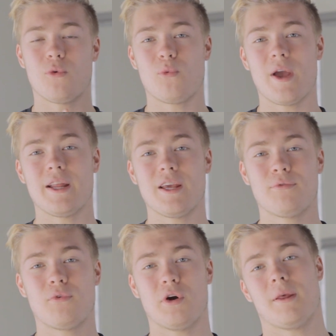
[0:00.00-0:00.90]
ready
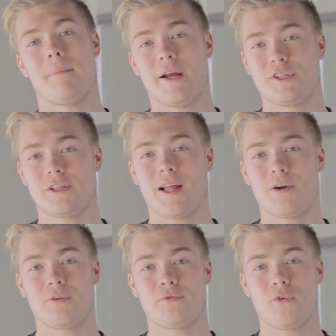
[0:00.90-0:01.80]
for the Magic
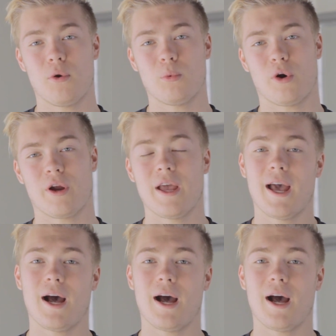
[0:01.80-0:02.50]
Lantern firmware.